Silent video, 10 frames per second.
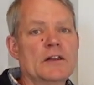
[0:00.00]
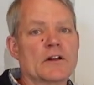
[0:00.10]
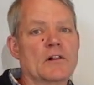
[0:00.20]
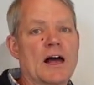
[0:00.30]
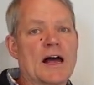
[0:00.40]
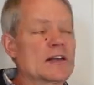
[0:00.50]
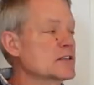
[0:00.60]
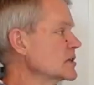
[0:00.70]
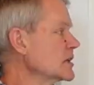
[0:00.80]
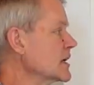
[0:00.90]
the
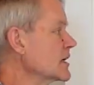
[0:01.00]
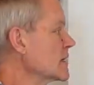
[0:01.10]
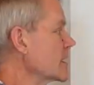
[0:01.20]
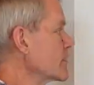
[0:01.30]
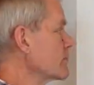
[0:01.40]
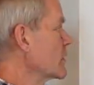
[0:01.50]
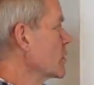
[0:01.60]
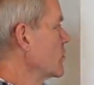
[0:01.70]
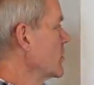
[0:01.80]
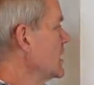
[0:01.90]
glass and um,
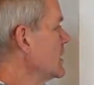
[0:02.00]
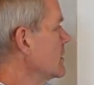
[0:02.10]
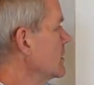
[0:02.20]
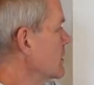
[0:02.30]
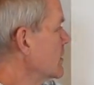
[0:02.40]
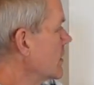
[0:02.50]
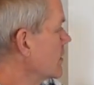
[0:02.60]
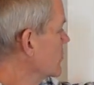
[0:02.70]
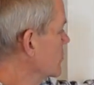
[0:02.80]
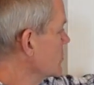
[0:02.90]
they're pretty
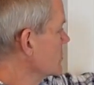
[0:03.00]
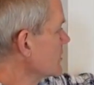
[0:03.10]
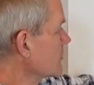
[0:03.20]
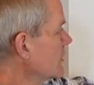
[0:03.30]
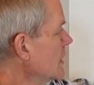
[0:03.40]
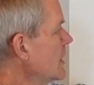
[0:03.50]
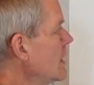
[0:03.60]
unobtrusive.